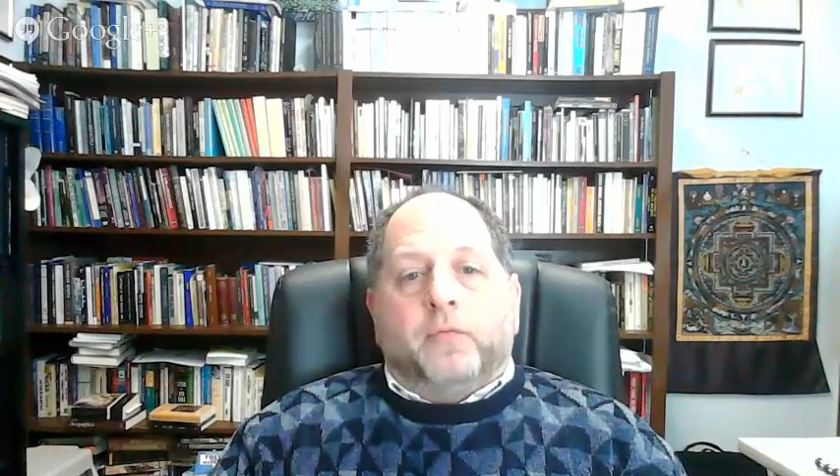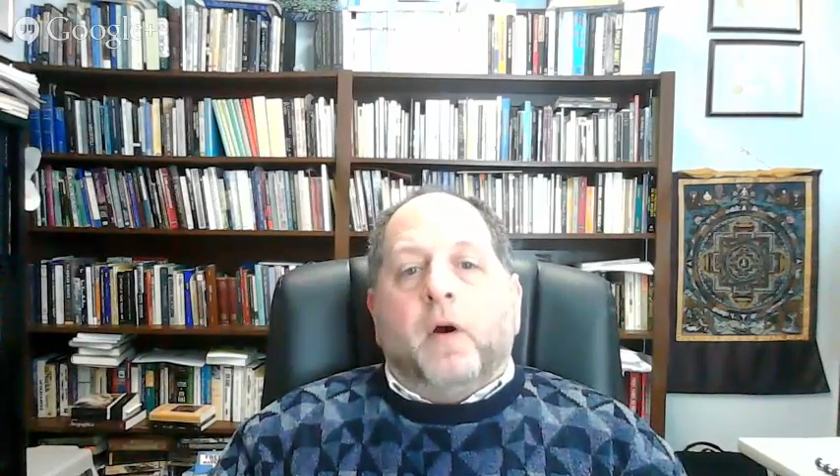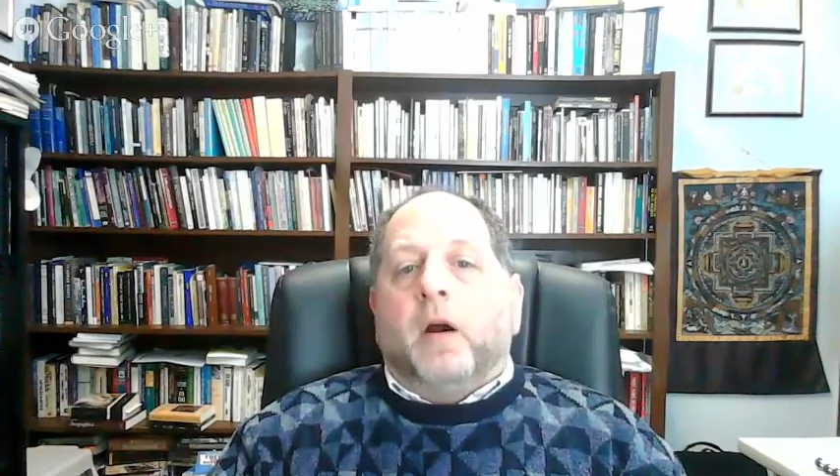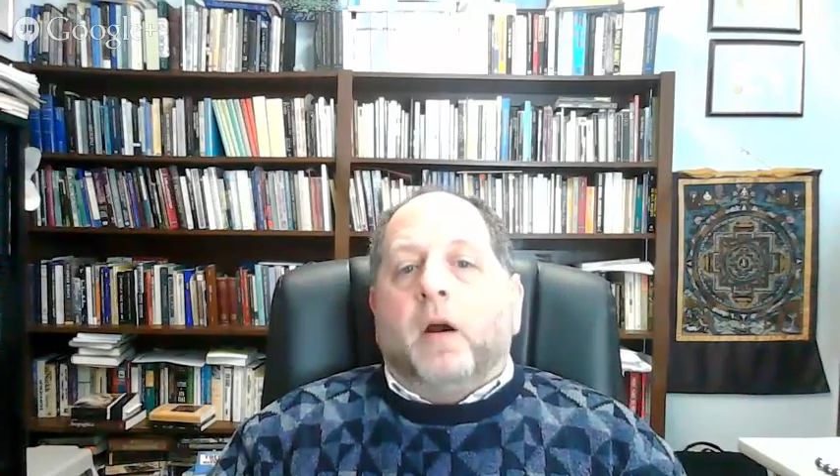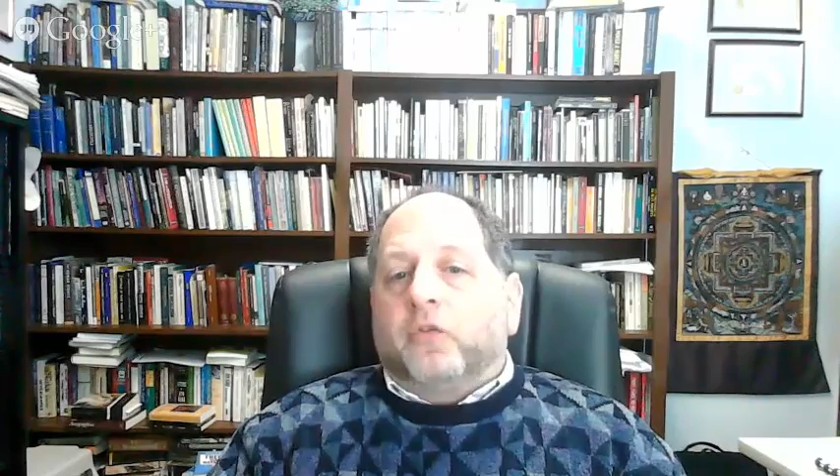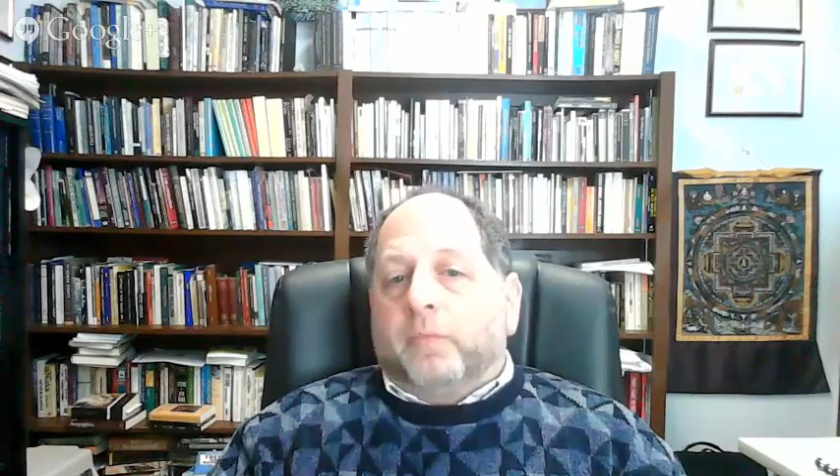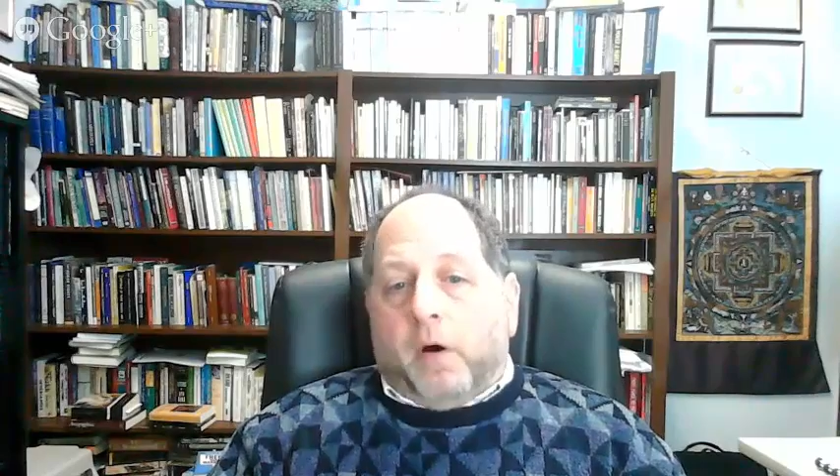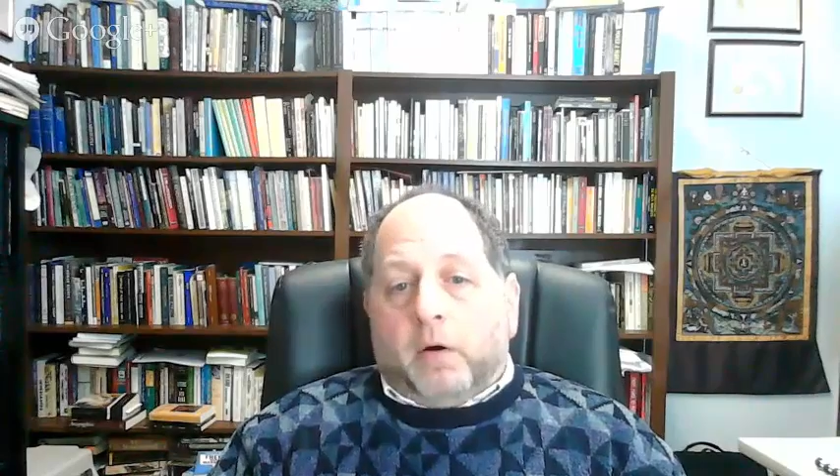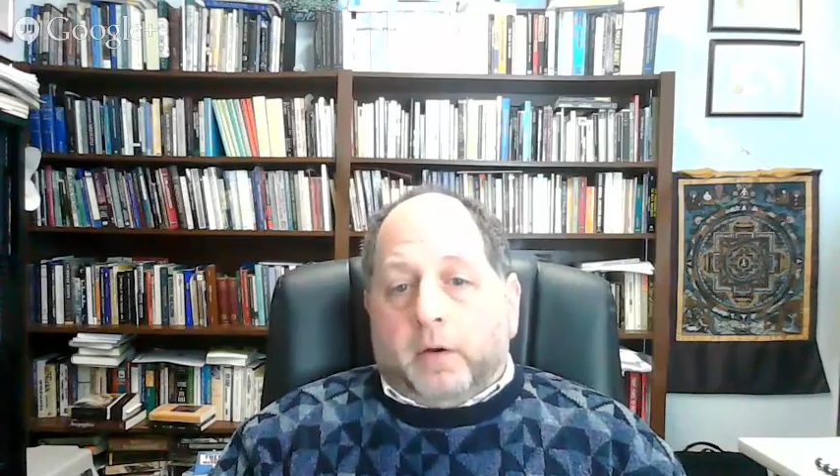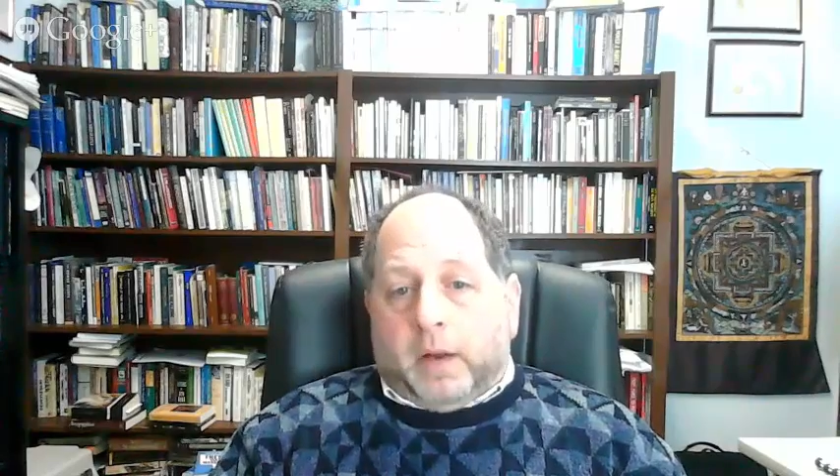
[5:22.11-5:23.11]
far
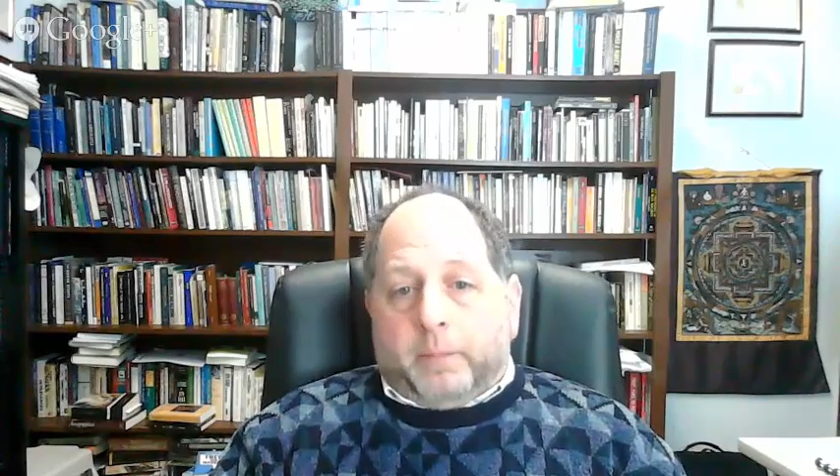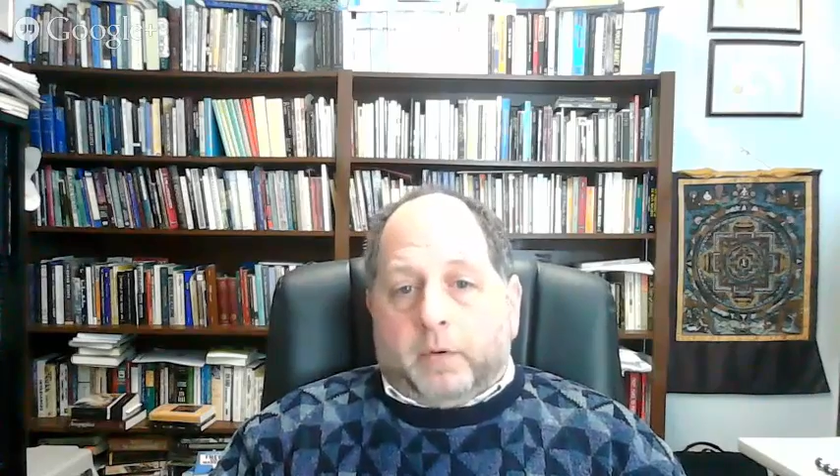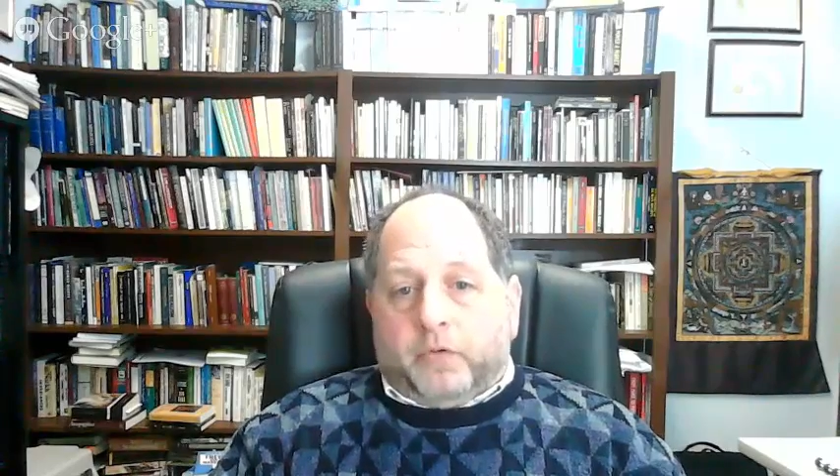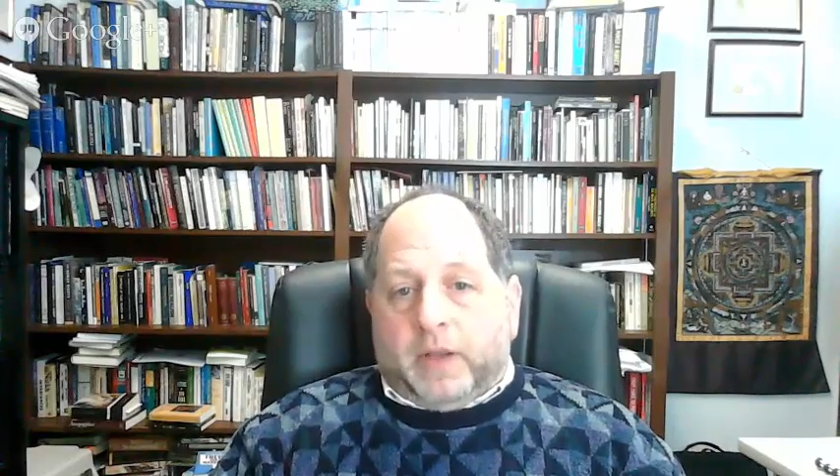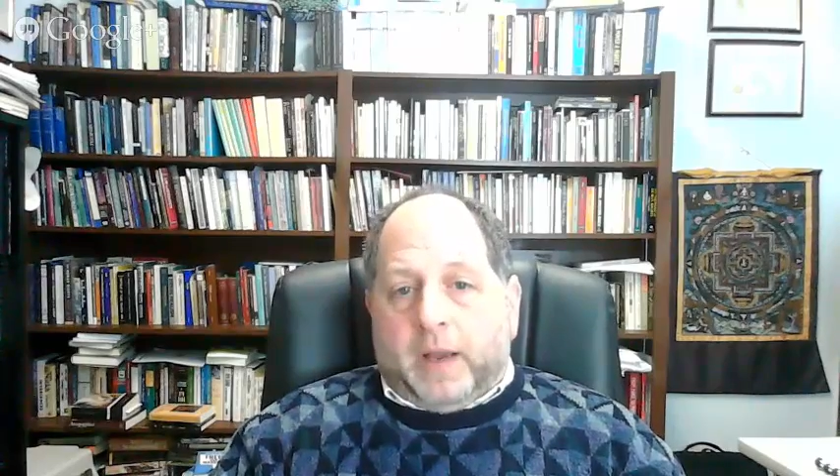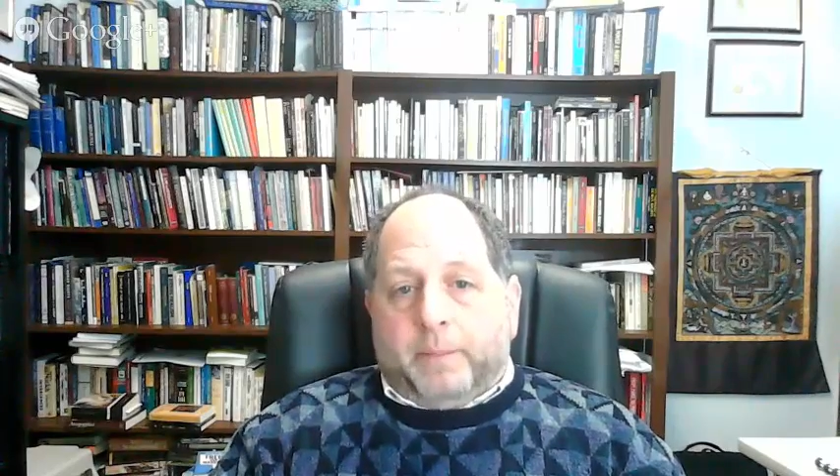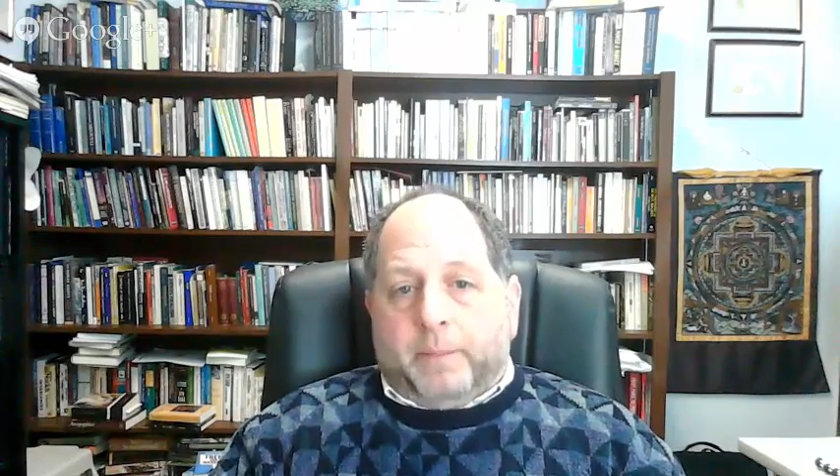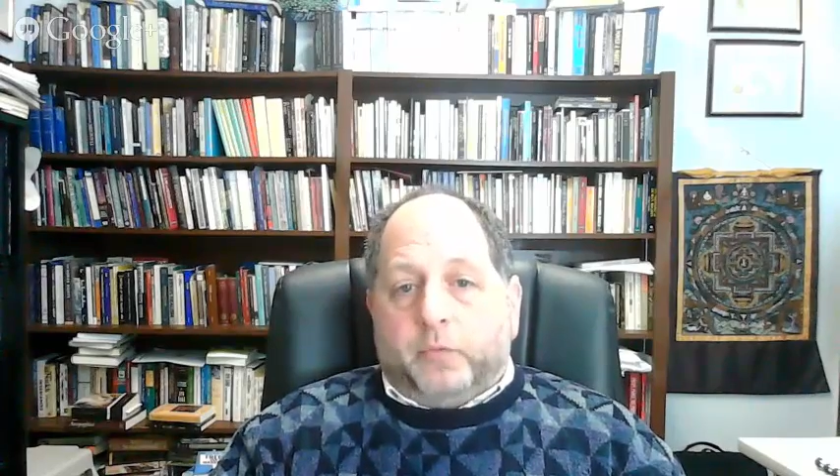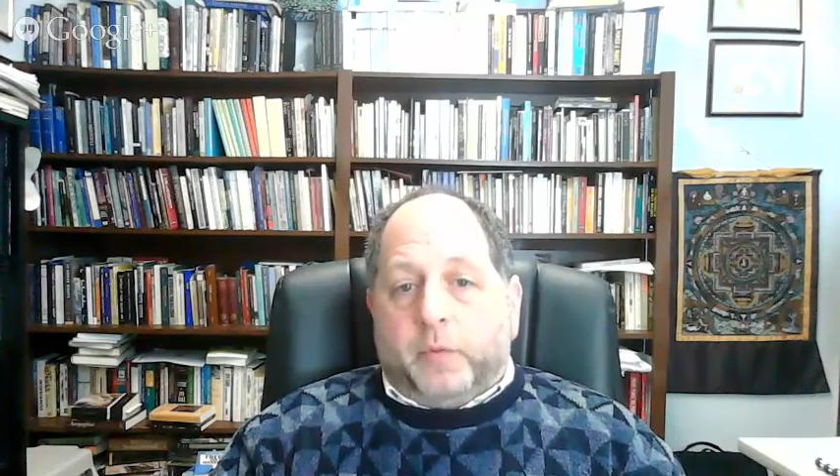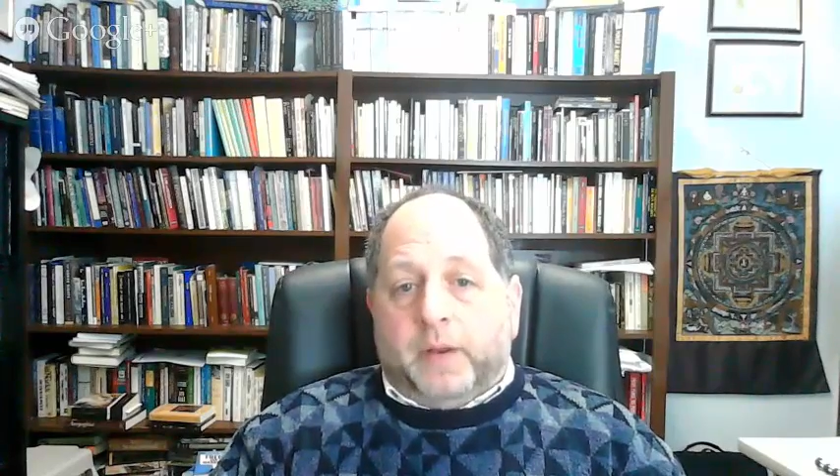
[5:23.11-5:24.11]
smaller number of samples.